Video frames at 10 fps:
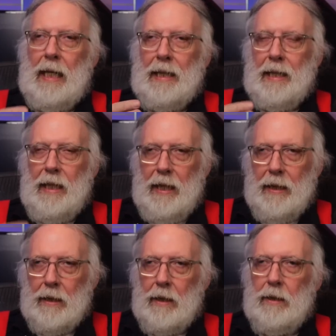
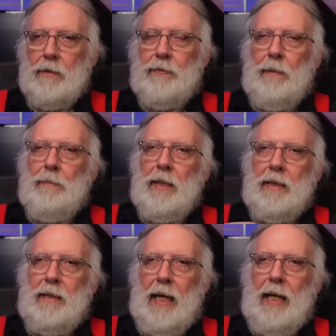years from the
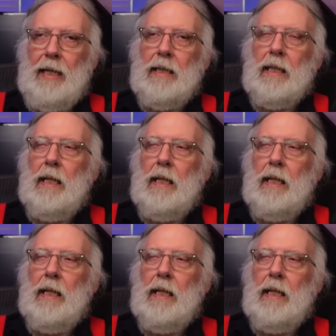date